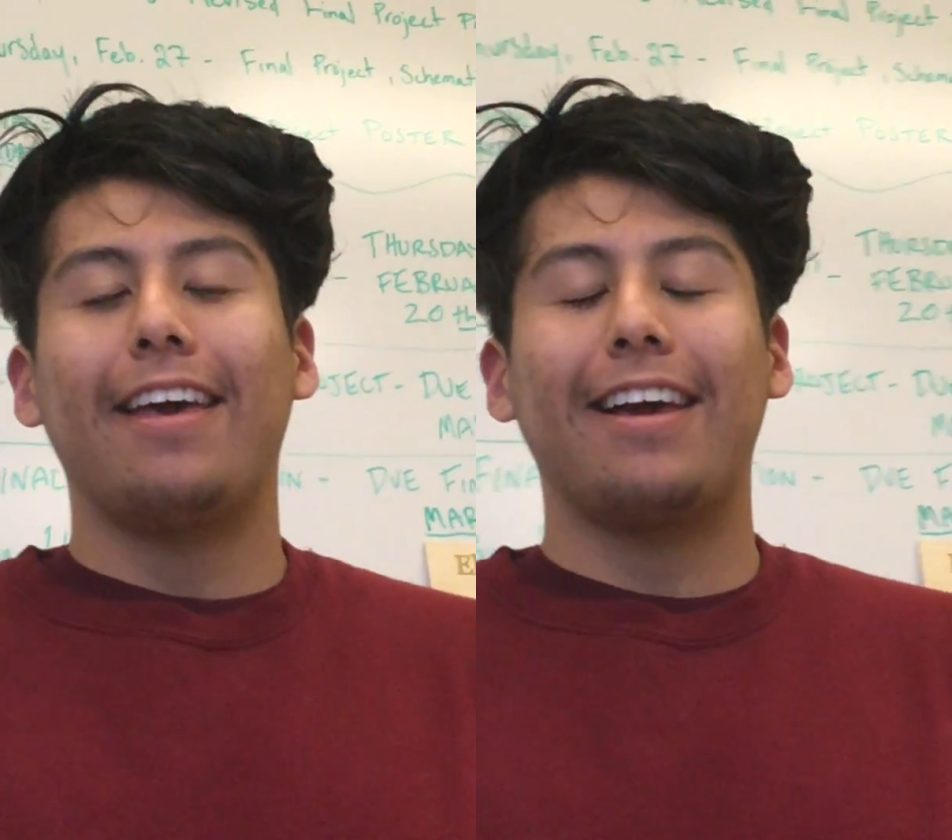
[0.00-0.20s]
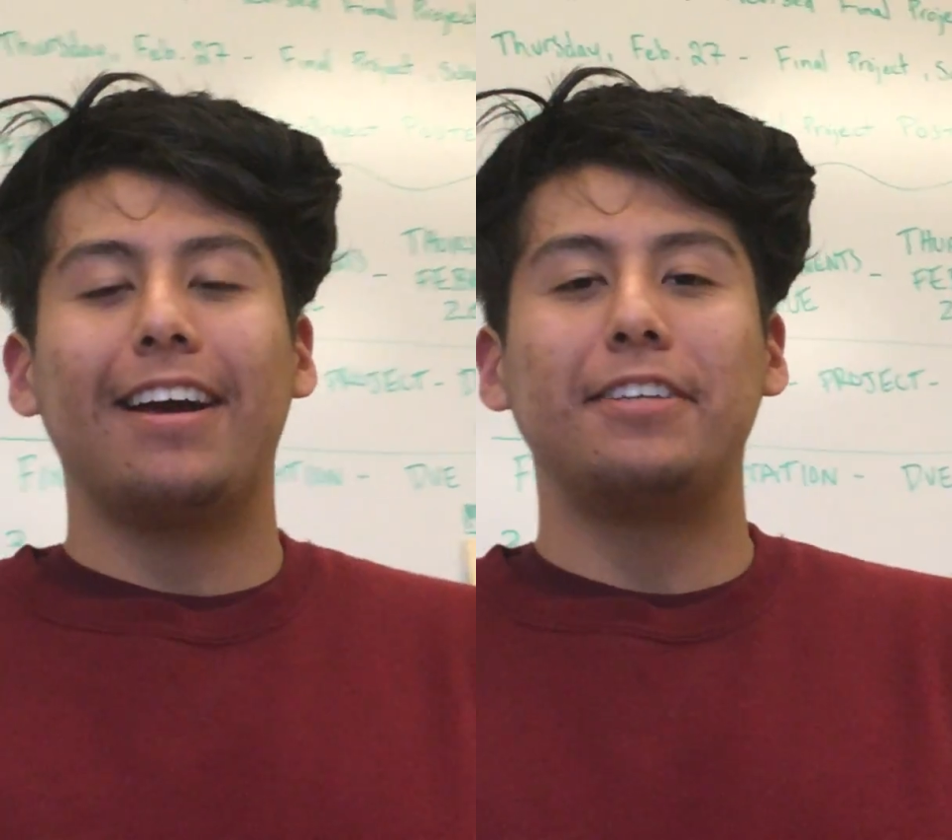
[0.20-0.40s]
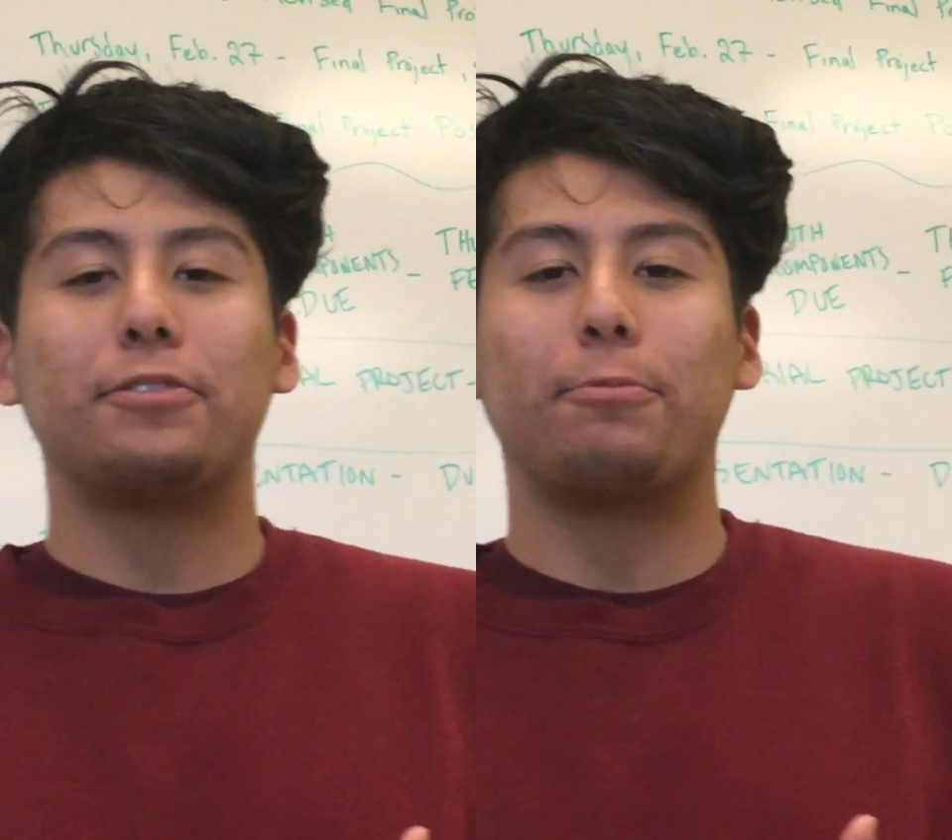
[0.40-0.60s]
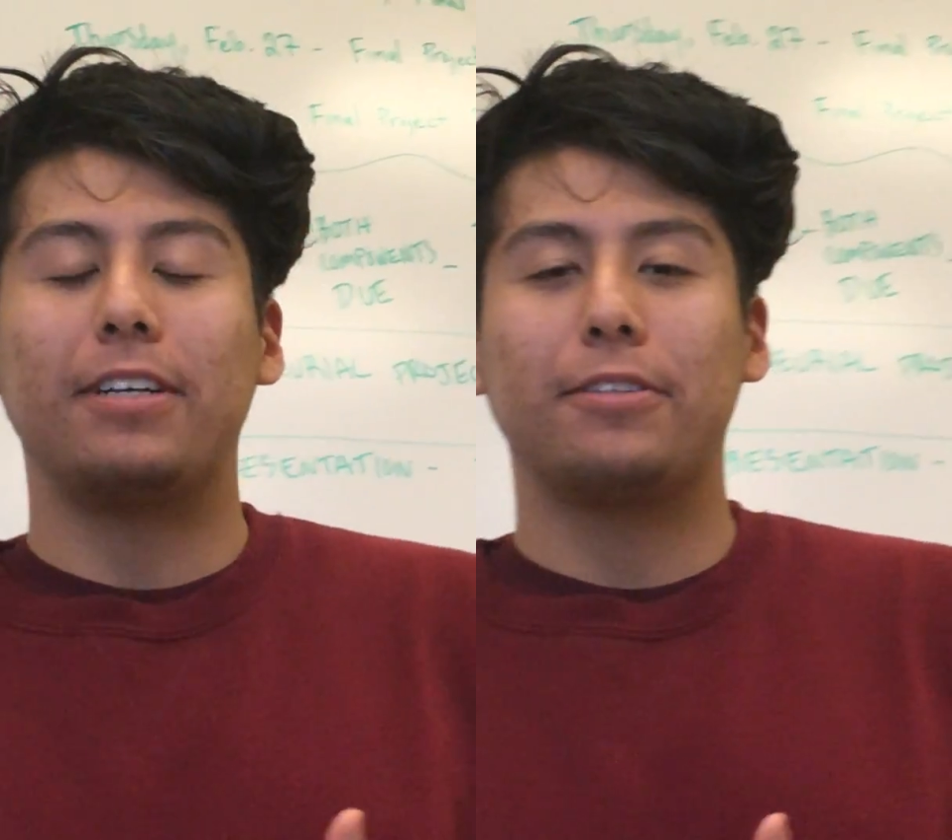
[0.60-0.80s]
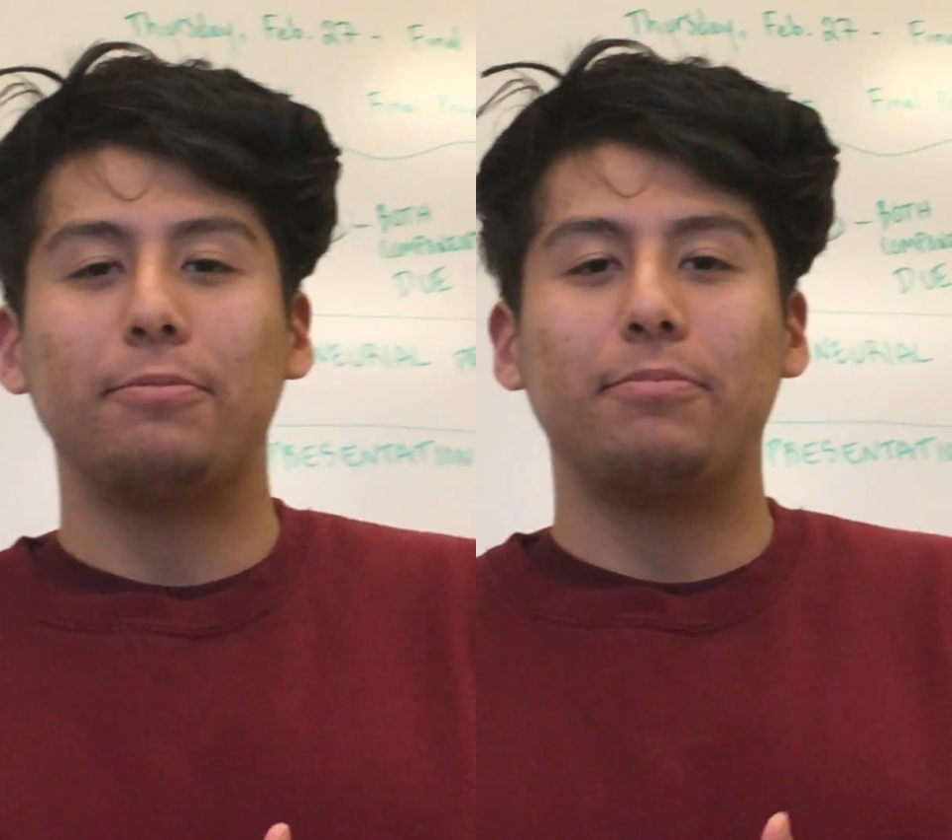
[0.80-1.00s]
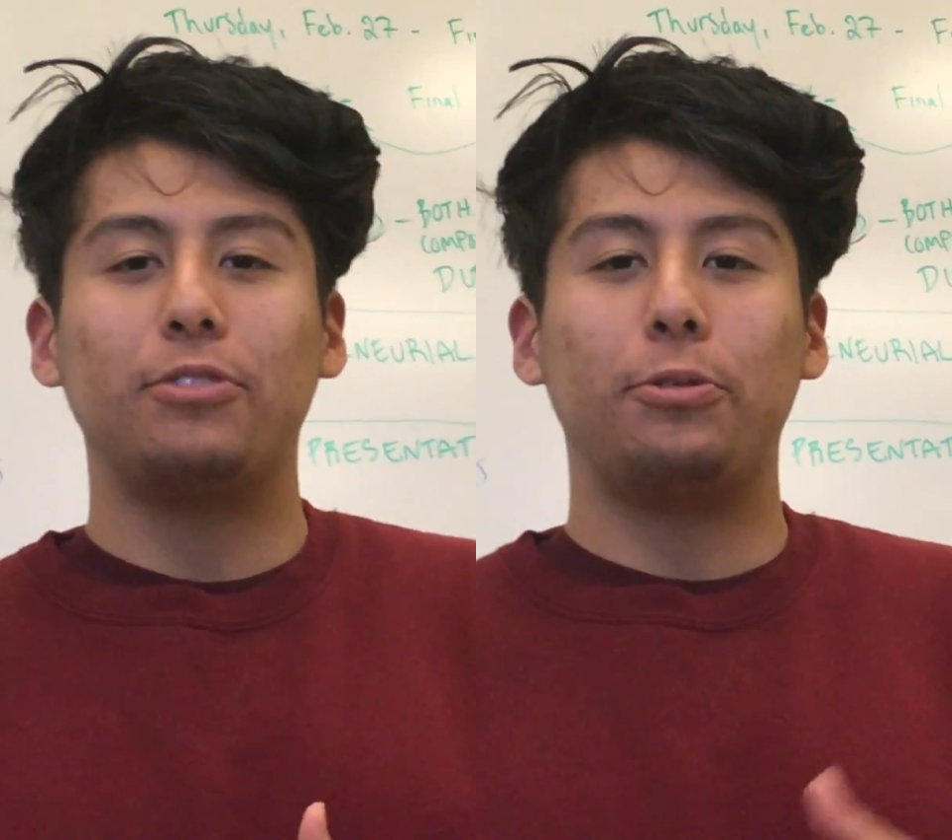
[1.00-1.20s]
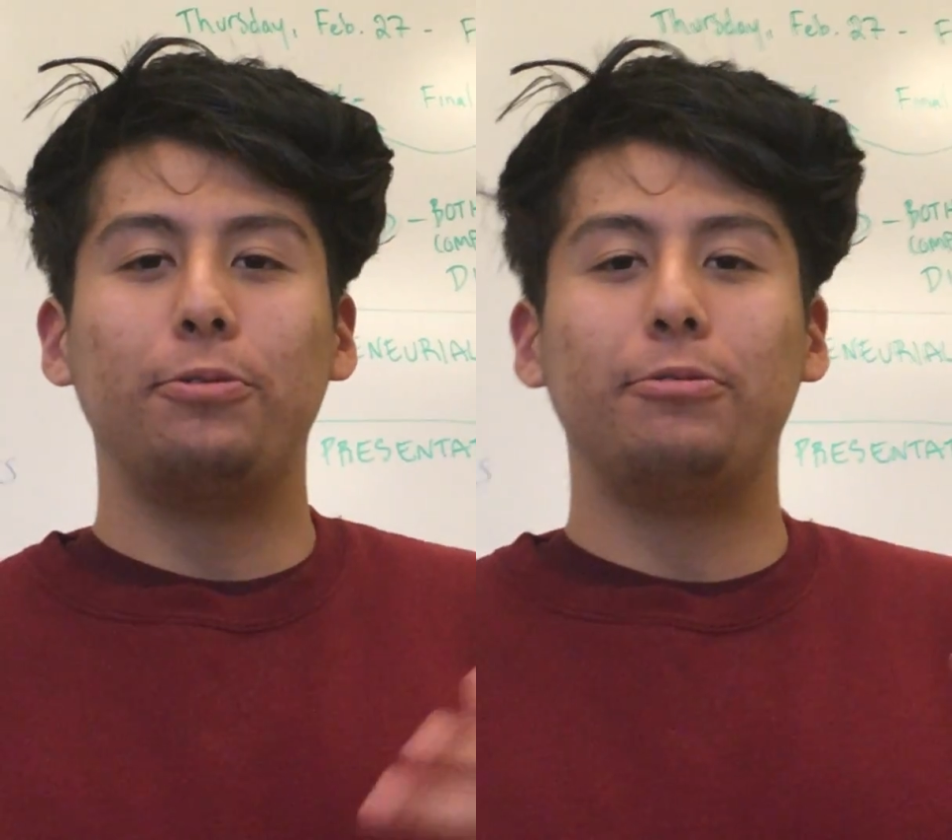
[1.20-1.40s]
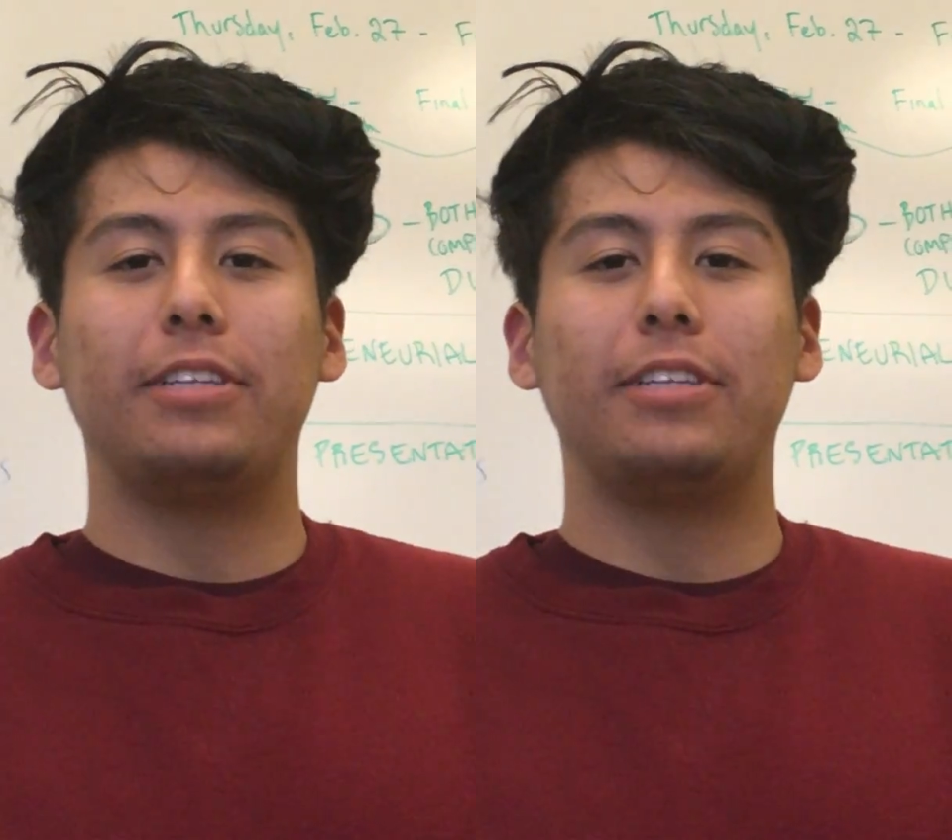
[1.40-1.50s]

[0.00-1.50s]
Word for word: Hey guys, welcome to